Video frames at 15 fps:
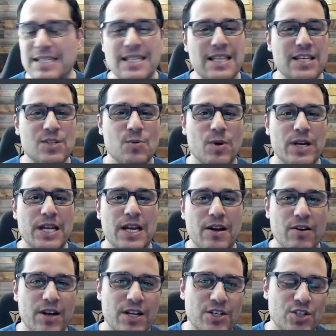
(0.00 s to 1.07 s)
this one here
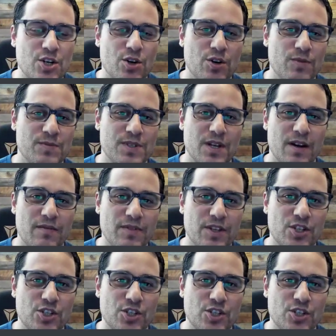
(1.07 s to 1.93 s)
in terms of the